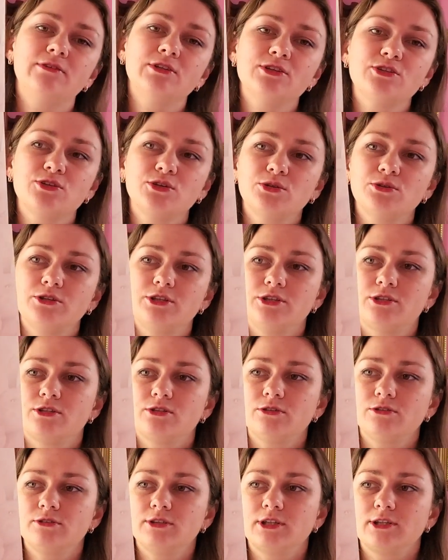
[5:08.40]
even though
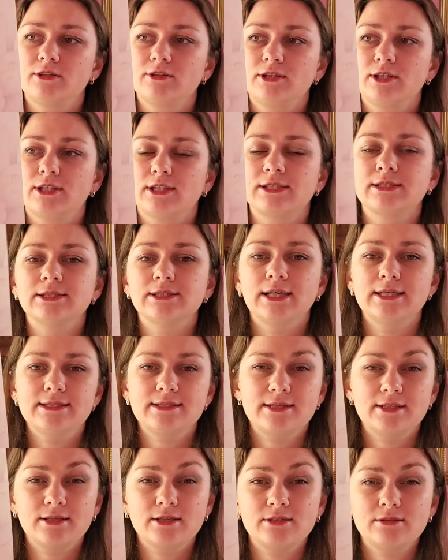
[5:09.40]
it's not like a
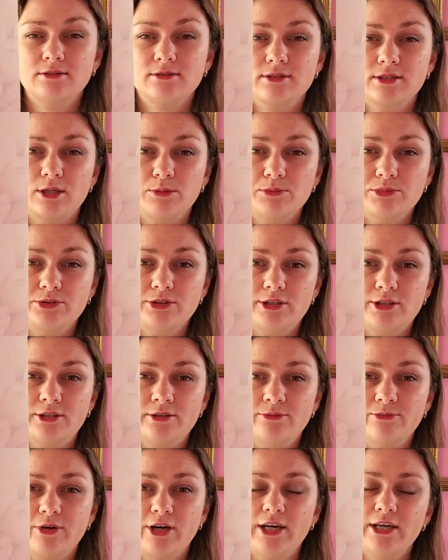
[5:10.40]
classical
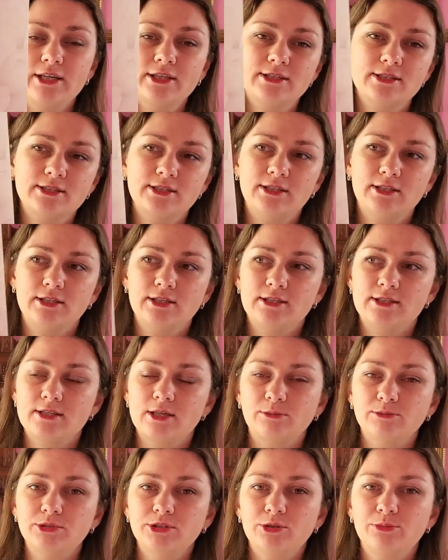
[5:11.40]
sampler, I consider it
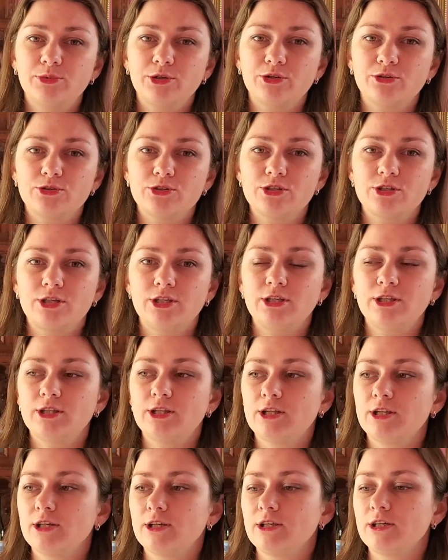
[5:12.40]
sampler because
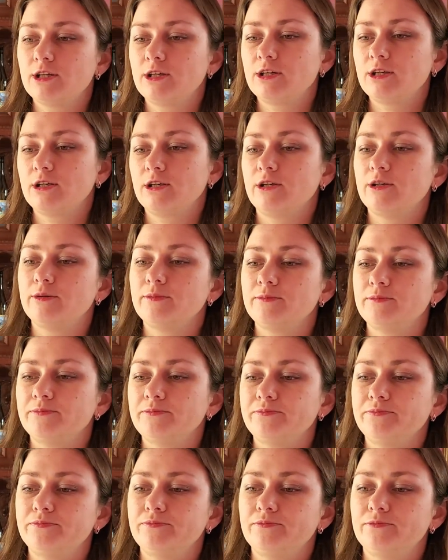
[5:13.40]

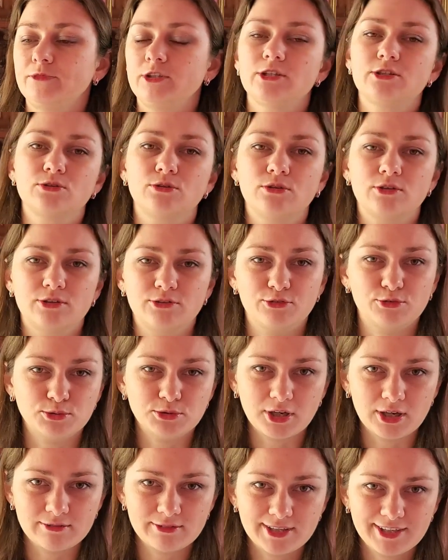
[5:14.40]
it's not a
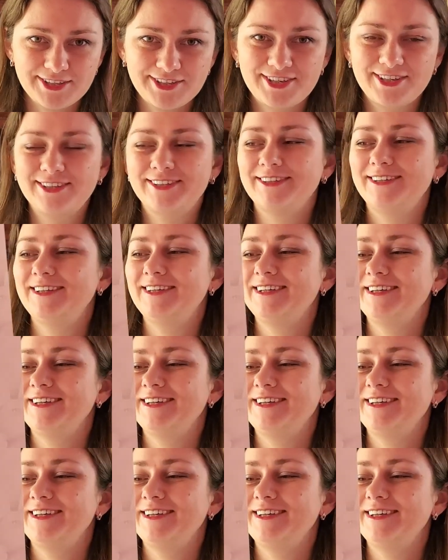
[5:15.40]
full coverage,